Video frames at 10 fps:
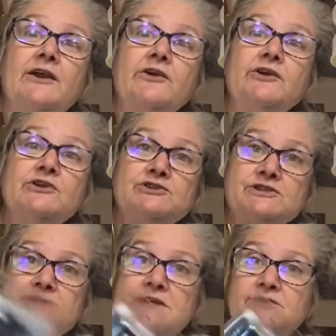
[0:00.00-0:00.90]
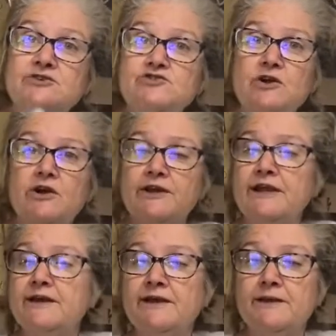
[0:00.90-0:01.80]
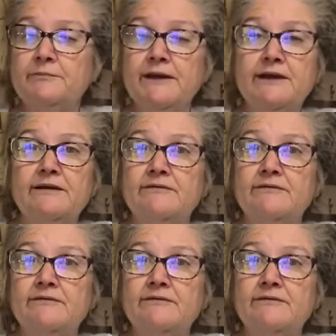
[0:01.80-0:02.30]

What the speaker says: or you could just stick the straw down in a big,